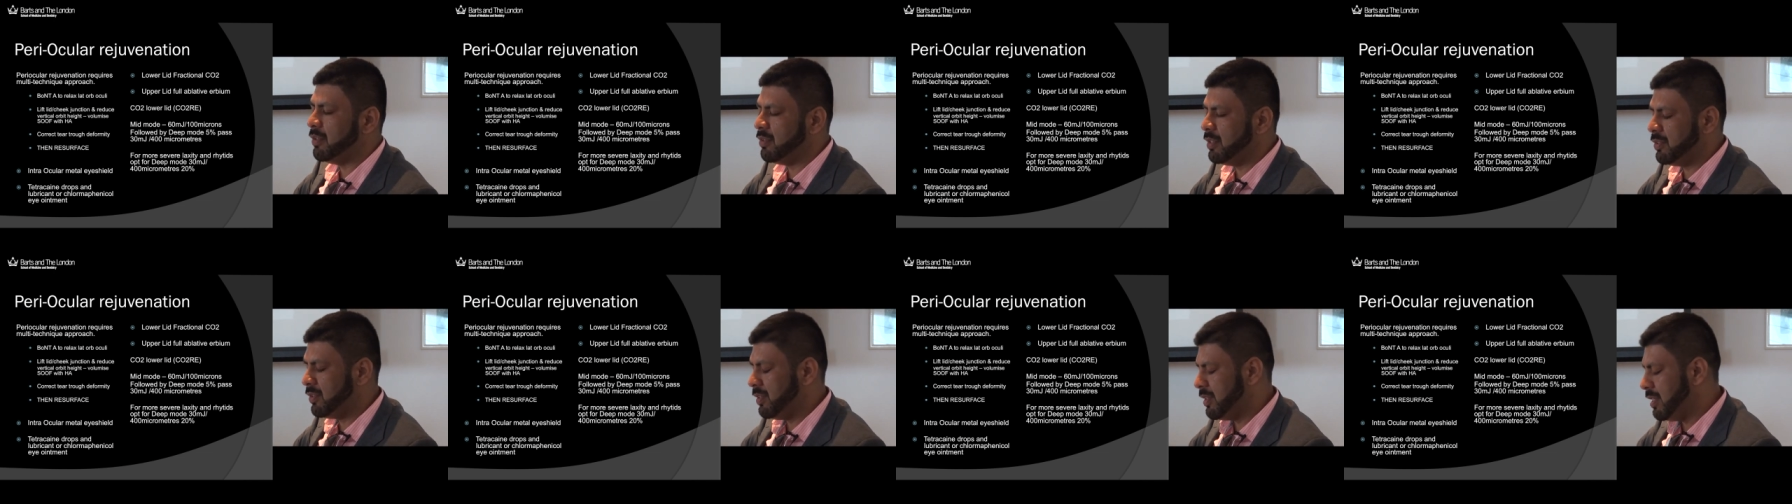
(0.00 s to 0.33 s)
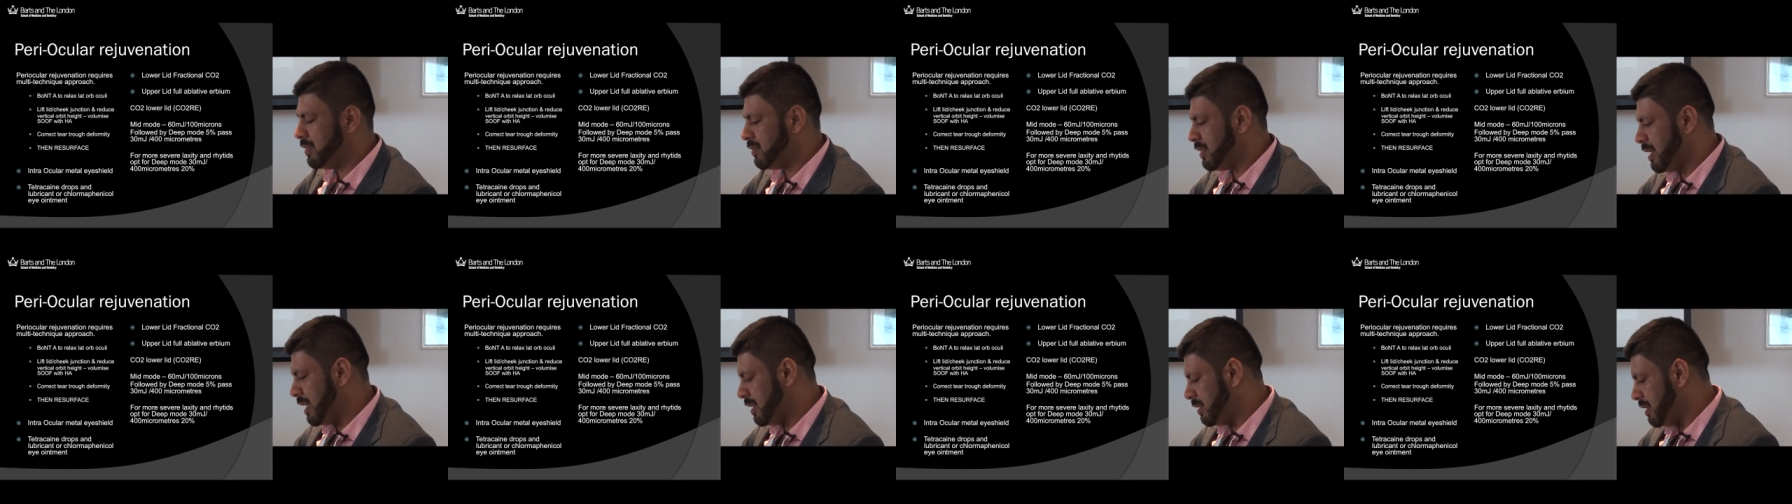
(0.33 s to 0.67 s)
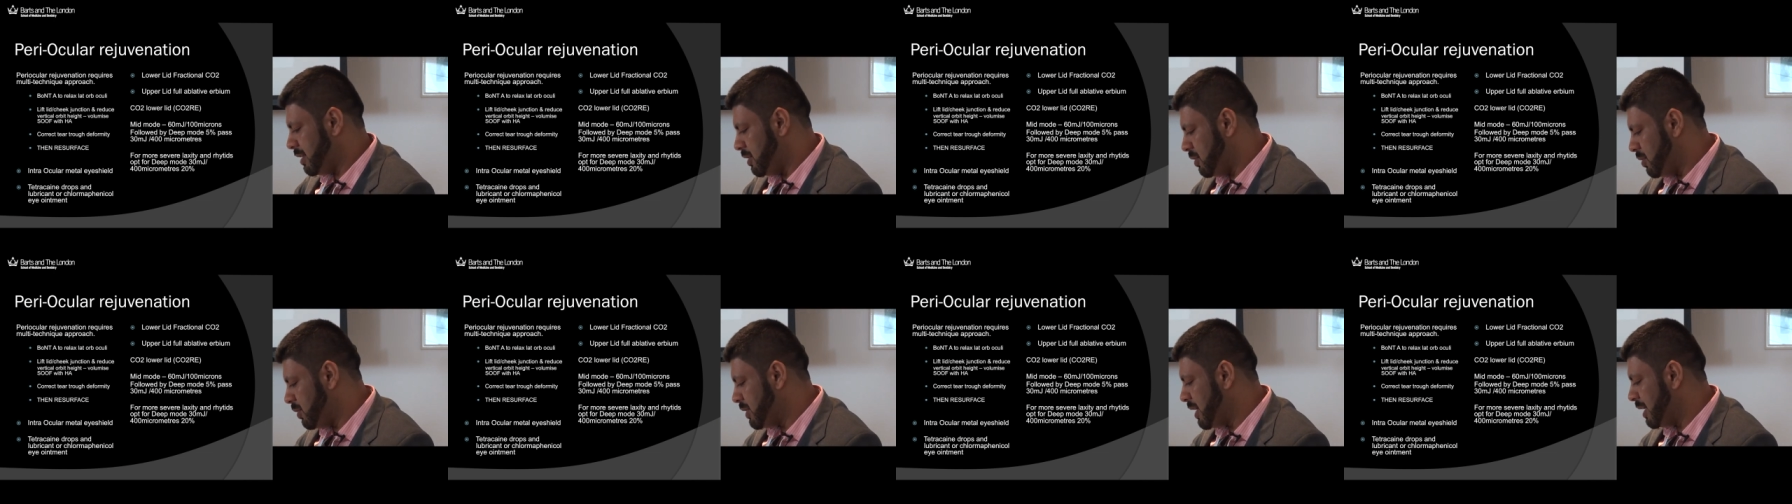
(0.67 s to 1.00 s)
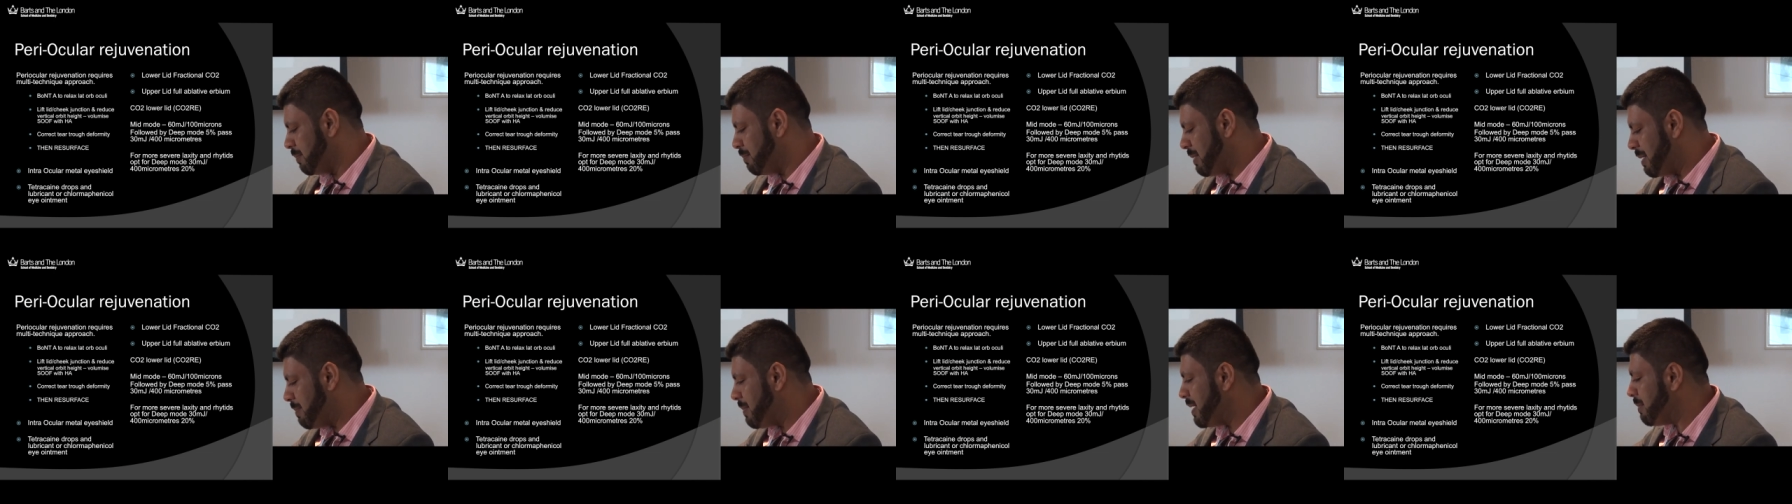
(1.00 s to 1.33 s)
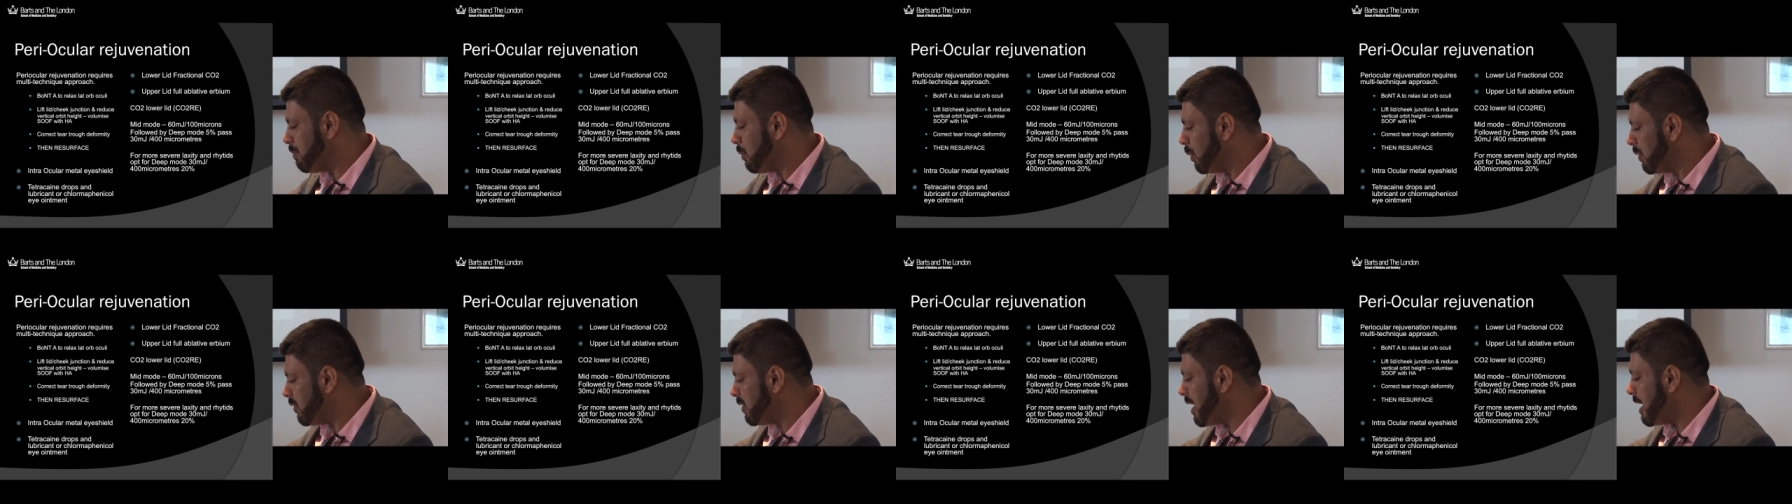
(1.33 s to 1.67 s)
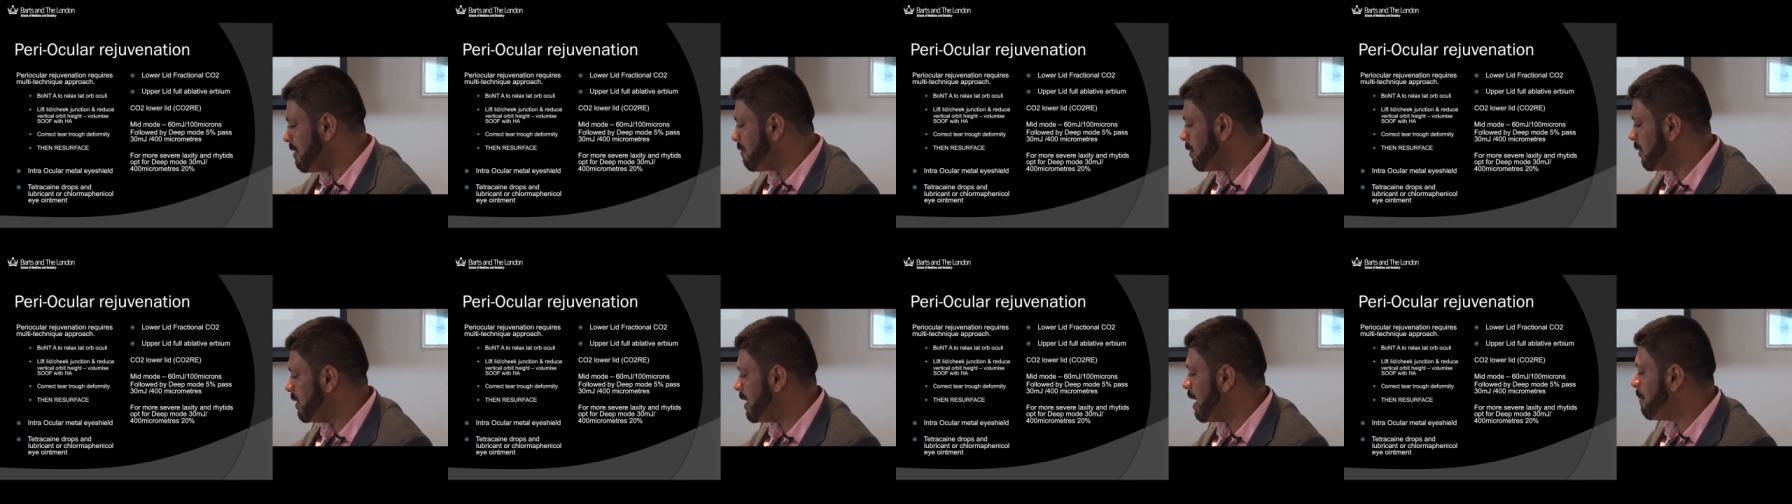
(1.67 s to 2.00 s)
it's, it's, it's, you can be a bit more
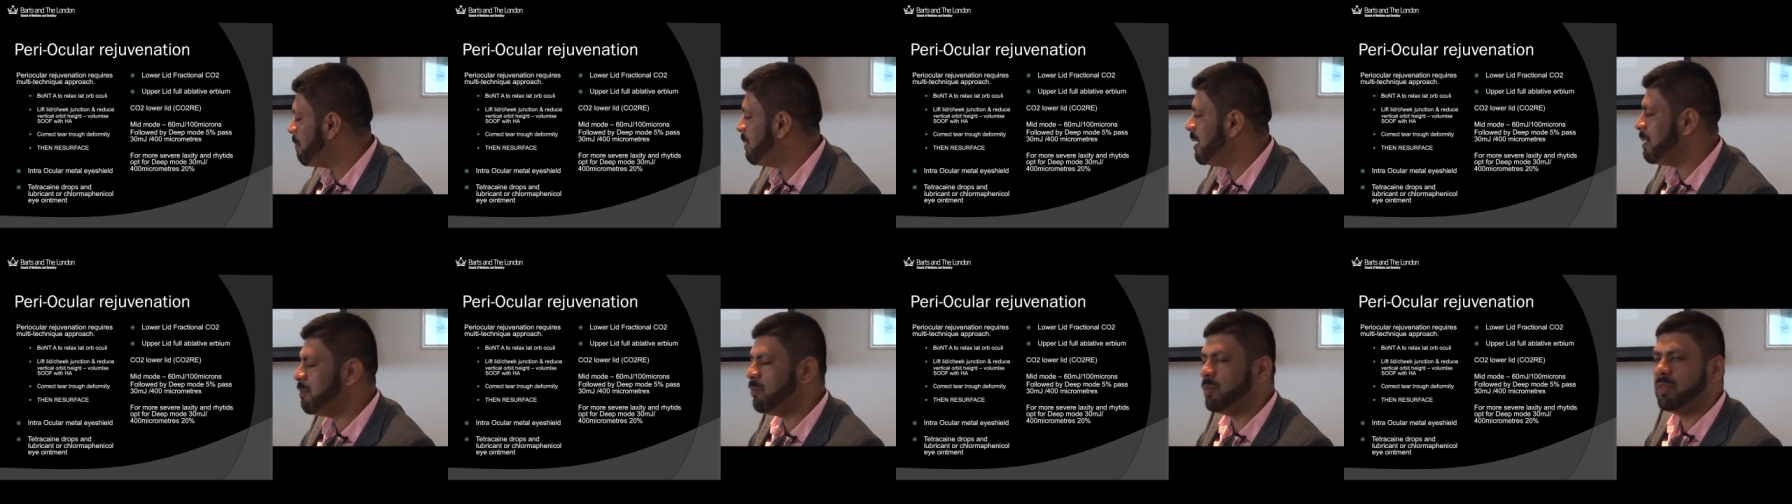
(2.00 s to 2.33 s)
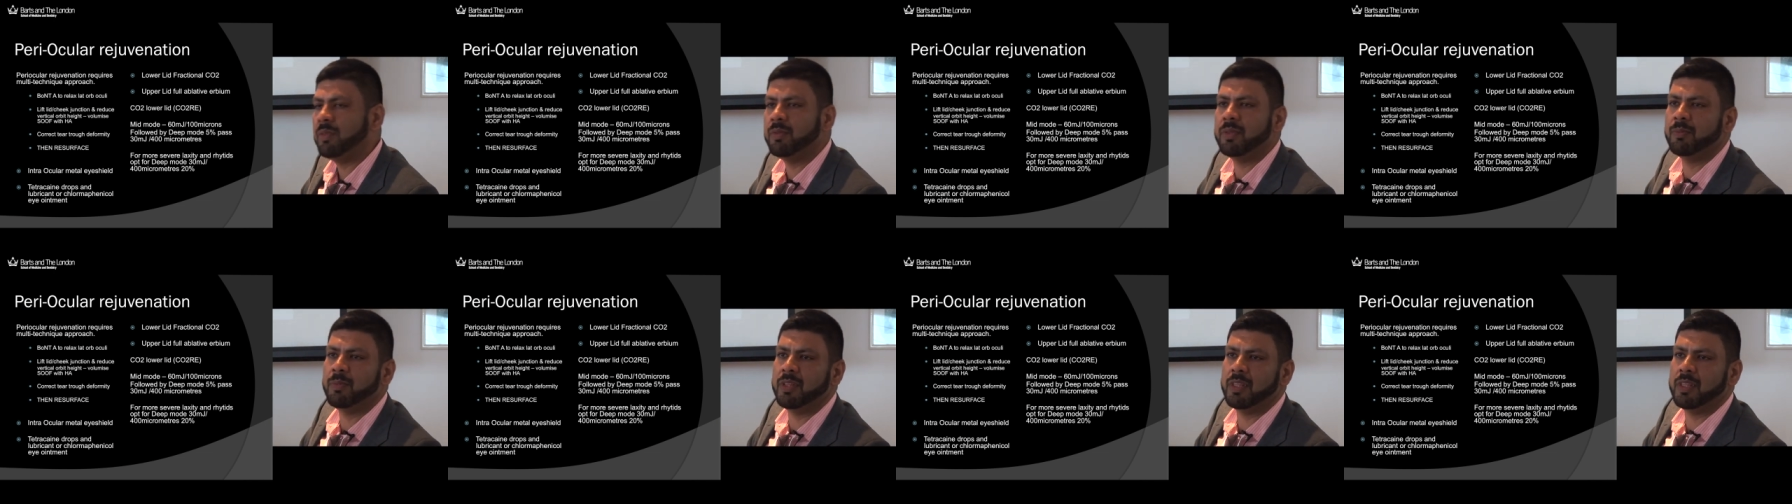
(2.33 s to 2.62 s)
safe on the upper lip with,